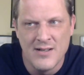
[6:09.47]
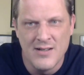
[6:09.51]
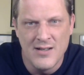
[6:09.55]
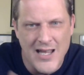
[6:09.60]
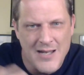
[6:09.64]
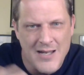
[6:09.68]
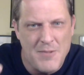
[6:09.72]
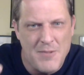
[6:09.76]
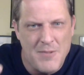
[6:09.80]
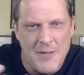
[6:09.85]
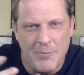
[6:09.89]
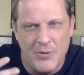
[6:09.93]

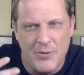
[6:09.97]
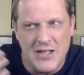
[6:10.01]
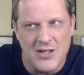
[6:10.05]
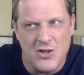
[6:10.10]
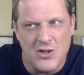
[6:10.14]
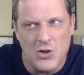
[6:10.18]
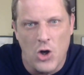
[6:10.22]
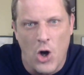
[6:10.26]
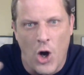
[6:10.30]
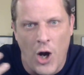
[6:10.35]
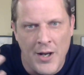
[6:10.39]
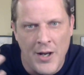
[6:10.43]
Like, people
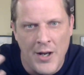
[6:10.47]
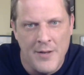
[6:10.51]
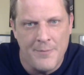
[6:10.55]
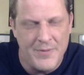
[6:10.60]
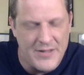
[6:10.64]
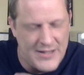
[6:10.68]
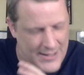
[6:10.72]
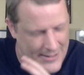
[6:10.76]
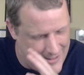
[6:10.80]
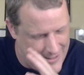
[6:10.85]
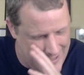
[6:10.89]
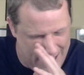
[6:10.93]
getting caught up
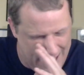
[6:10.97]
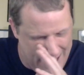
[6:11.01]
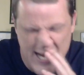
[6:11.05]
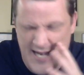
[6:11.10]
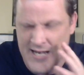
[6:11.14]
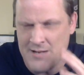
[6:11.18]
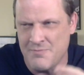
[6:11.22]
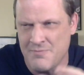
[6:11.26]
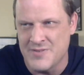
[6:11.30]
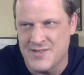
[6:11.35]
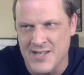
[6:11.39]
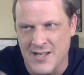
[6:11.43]
in the
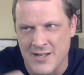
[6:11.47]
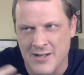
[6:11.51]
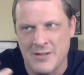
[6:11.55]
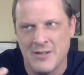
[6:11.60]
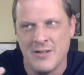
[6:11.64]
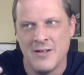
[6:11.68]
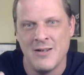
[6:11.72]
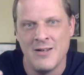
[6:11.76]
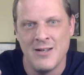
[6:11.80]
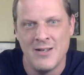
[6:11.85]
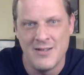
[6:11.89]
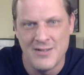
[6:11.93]
names and
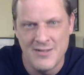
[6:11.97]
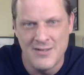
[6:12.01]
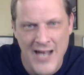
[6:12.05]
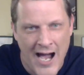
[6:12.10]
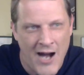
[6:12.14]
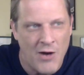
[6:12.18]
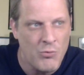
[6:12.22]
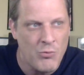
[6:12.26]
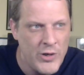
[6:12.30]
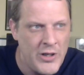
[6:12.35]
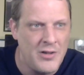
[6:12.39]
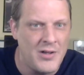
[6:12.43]

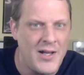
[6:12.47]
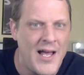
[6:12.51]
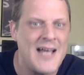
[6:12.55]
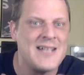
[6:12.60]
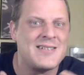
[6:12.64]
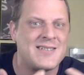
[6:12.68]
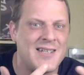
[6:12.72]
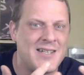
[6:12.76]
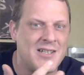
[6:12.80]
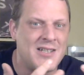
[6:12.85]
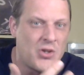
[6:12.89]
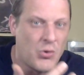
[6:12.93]
not
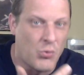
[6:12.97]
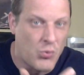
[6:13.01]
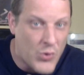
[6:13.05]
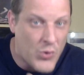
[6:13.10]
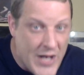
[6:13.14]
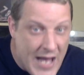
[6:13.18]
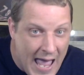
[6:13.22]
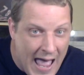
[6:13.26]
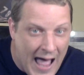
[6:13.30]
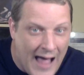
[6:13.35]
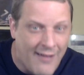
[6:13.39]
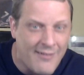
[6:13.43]
realizing the
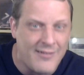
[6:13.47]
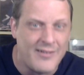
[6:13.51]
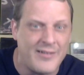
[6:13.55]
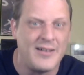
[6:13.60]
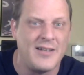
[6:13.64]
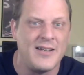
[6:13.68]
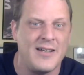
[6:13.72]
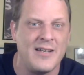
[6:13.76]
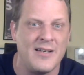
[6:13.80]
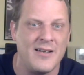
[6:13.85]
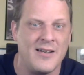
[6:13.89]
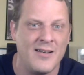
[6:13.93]

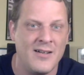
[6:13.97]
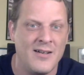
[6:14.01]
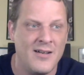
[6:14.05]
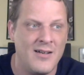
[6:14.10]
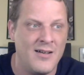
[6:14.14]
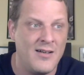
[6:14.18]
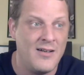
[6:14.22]
reality.